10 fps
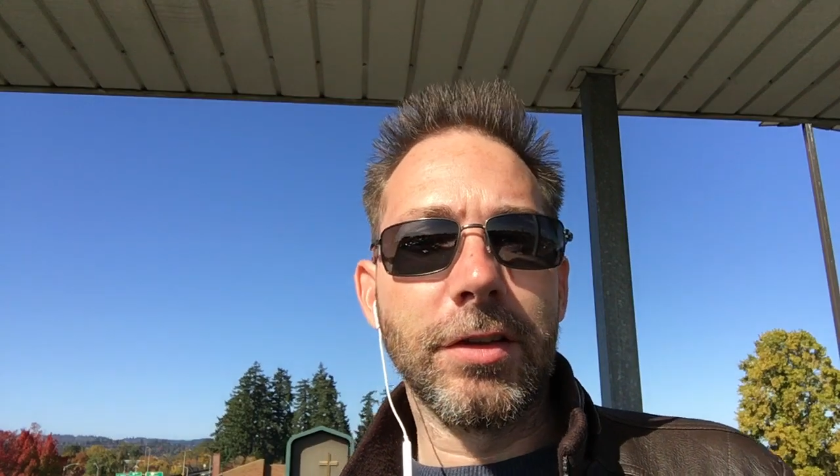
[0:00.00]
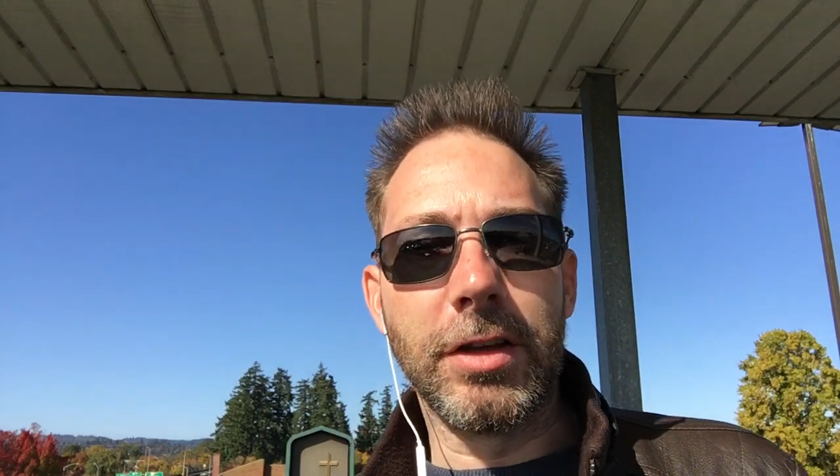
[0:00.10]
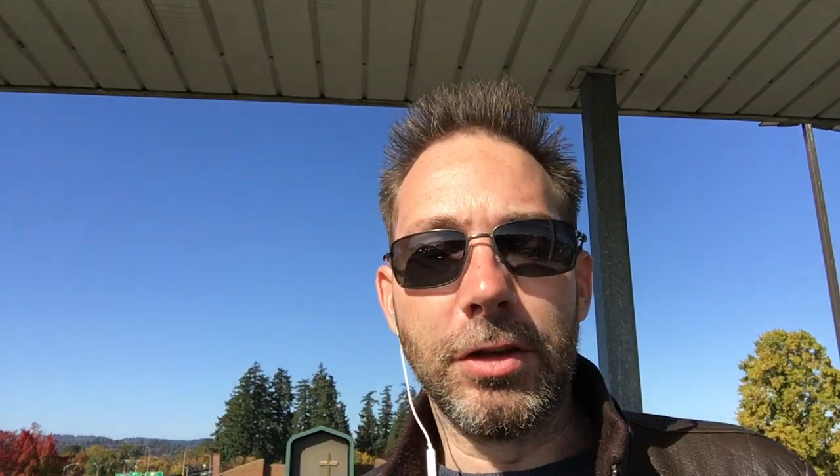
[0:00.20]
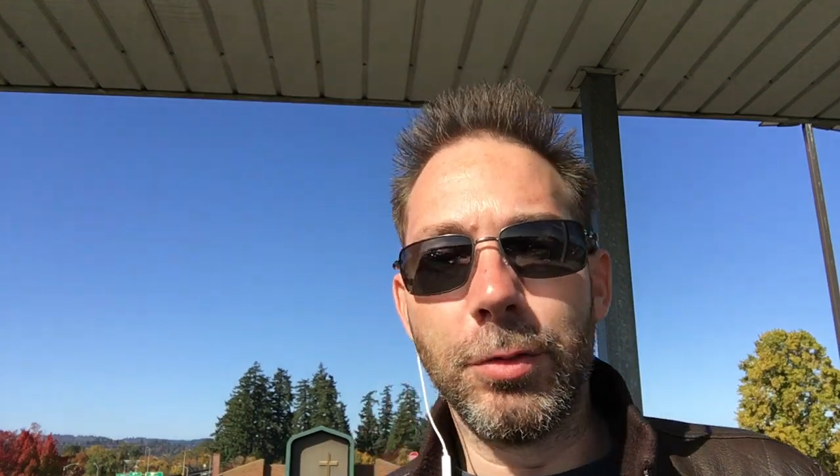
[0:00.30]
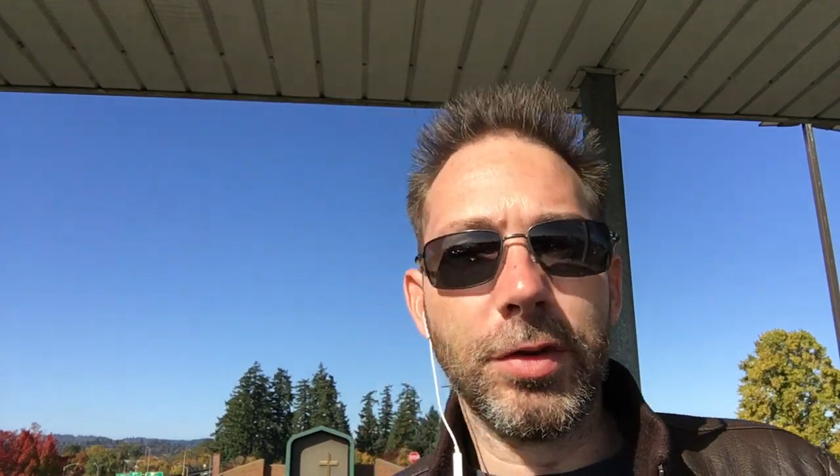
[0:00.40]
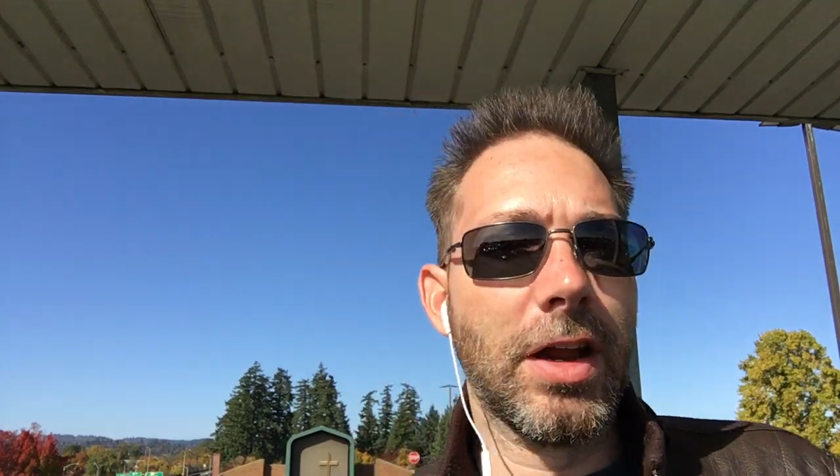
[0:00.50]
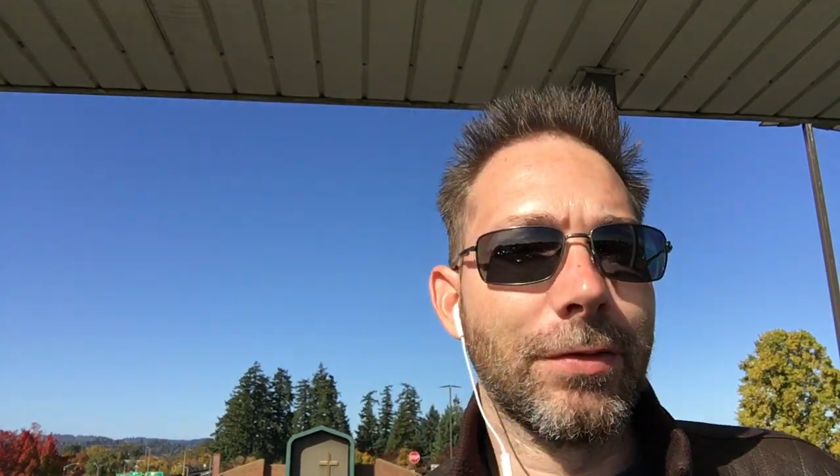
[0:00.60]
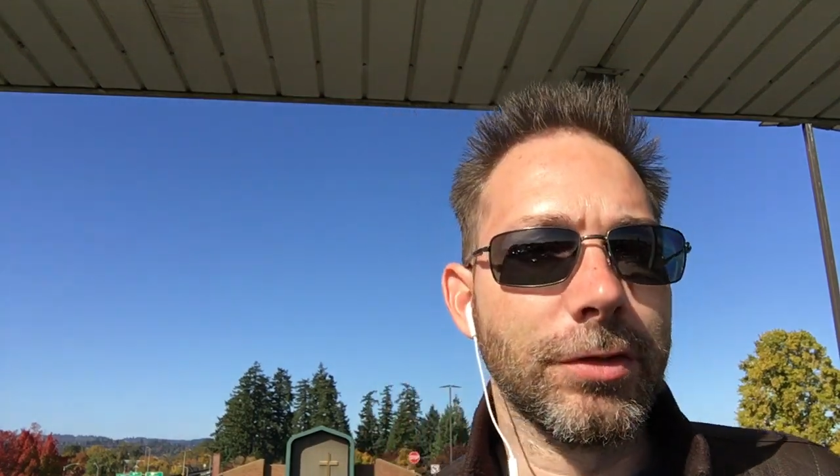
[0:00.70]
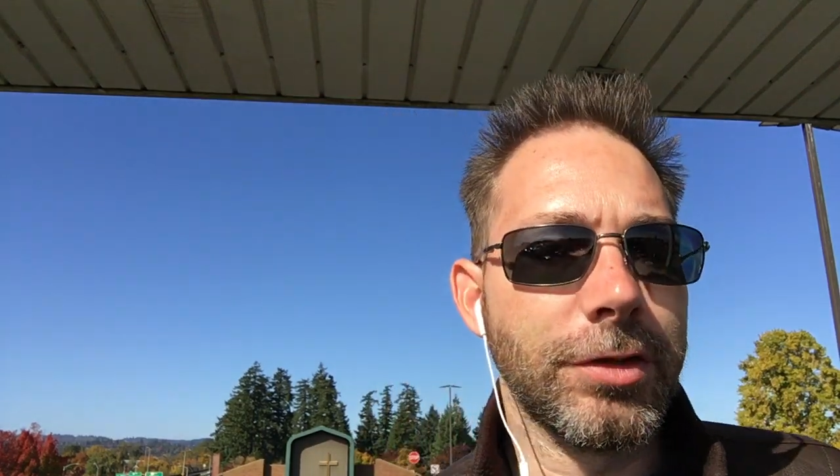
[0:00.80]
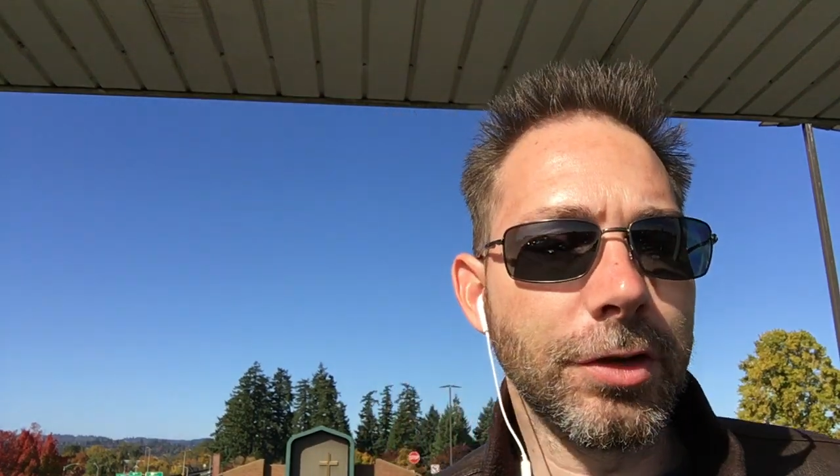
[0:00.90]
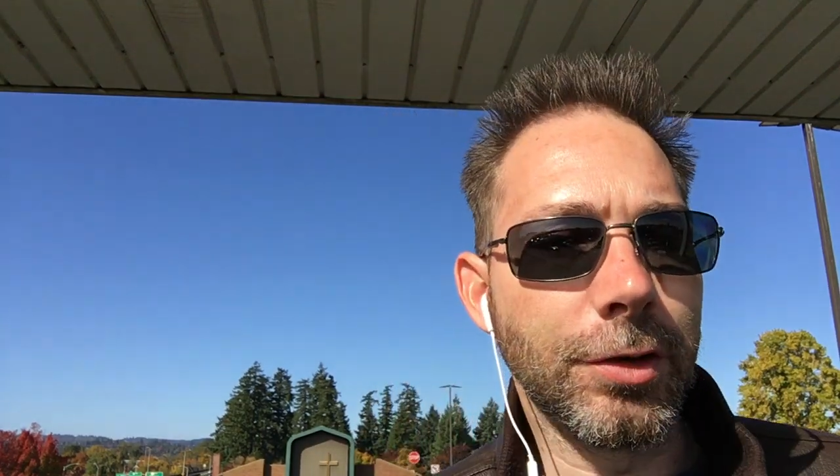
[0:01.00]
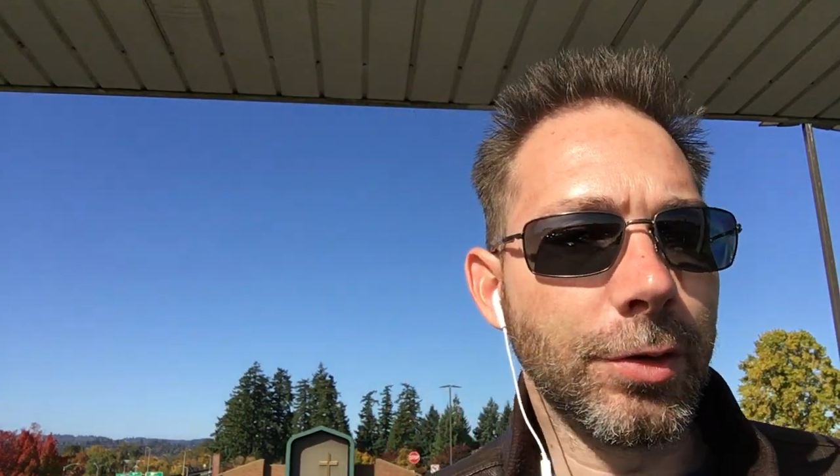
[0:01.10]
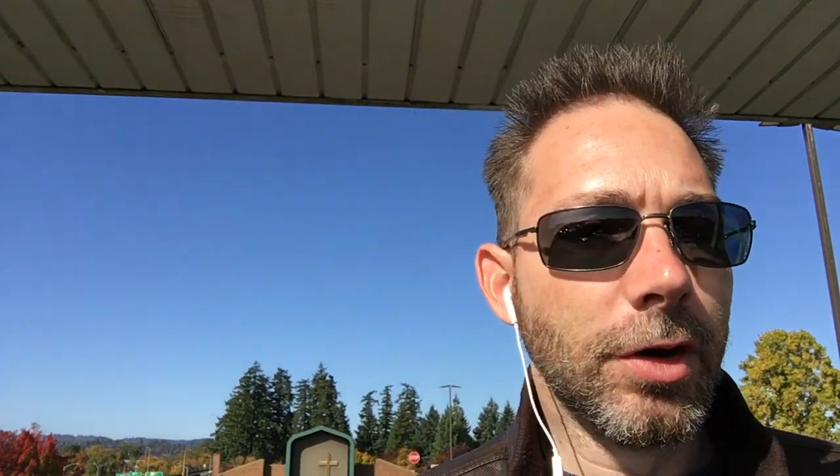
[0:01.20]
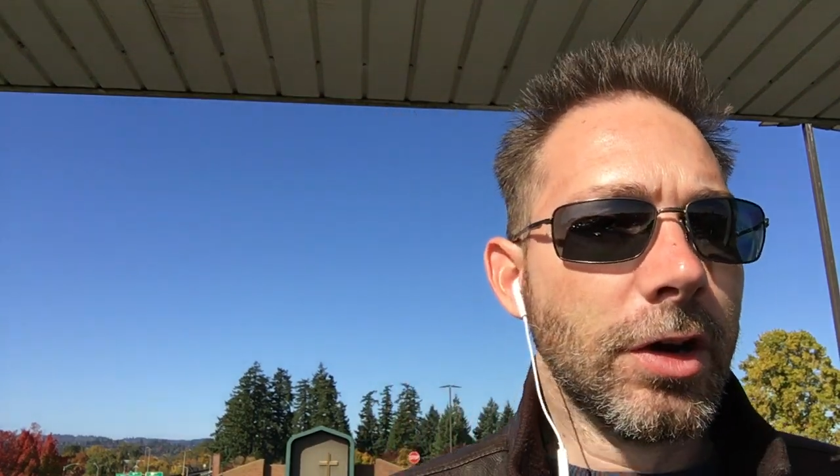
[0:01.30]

that you would never do,